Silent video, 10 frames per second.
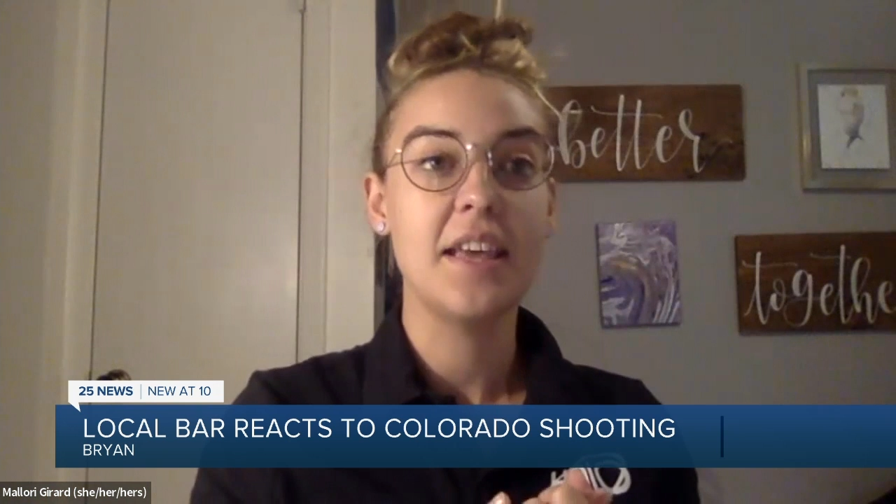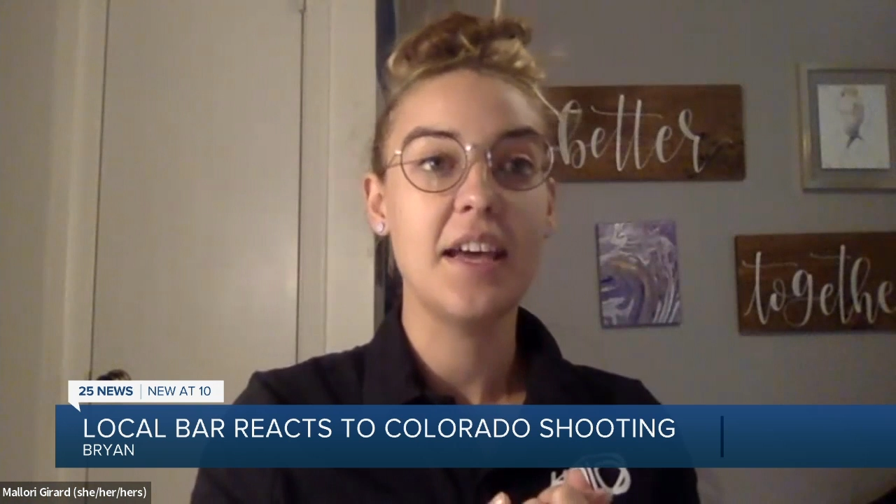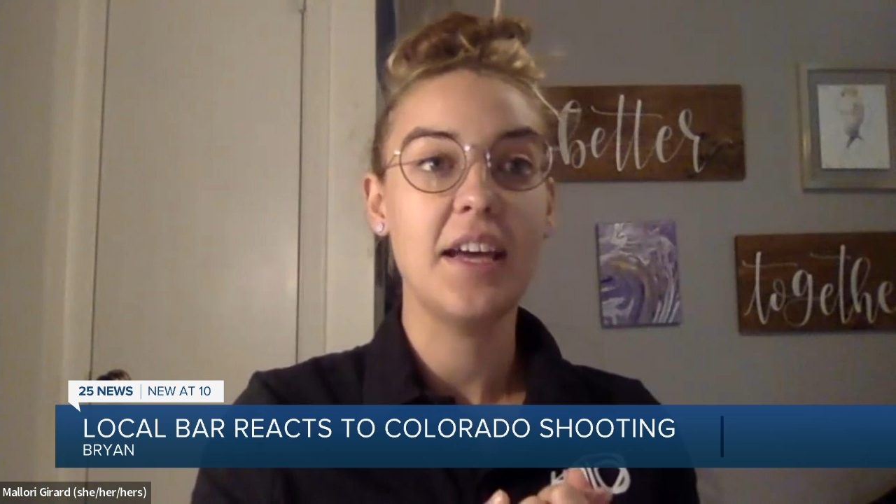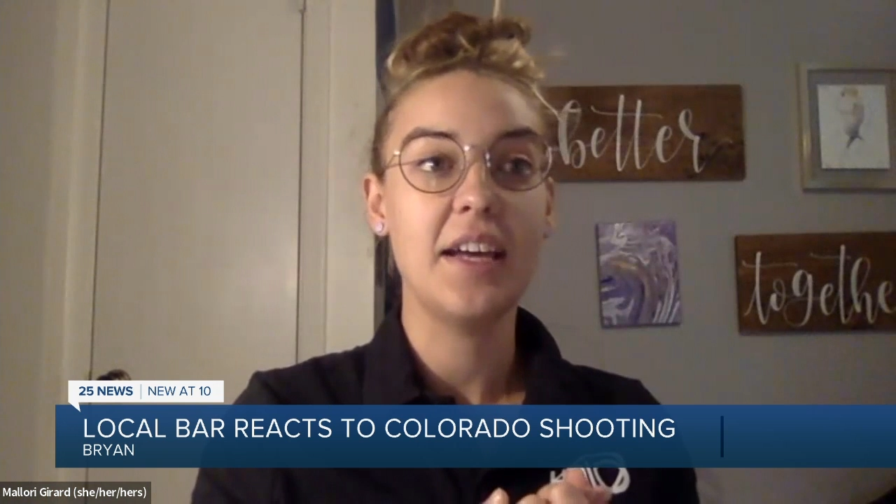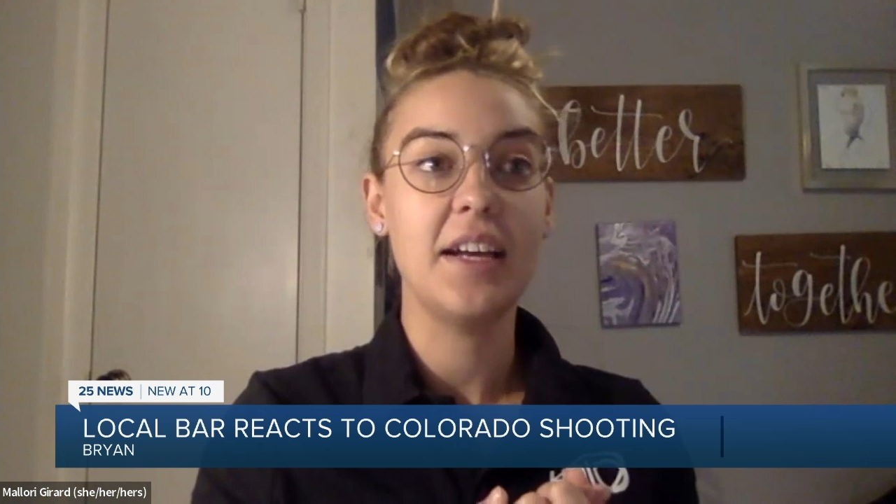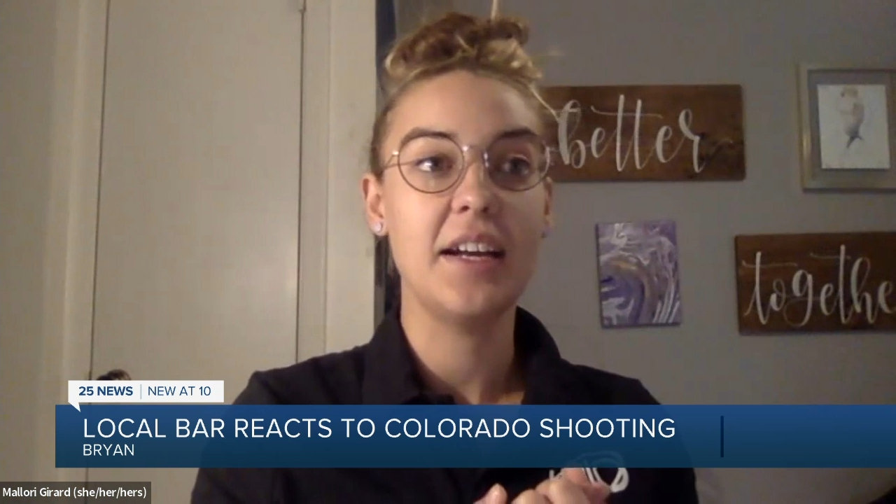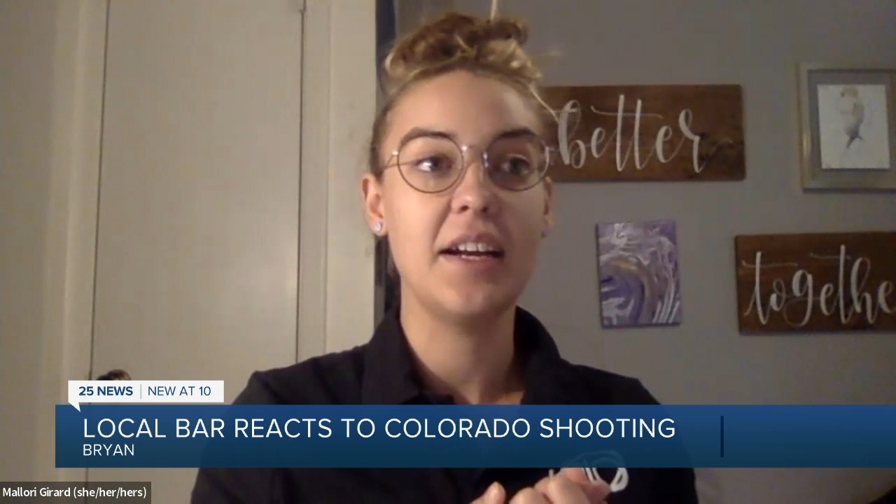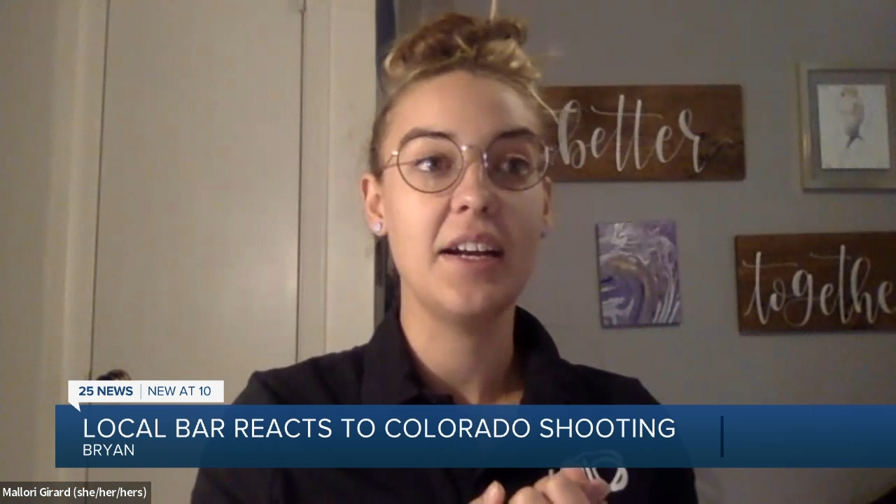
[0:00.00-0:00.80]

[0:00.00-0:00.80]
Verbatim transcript: that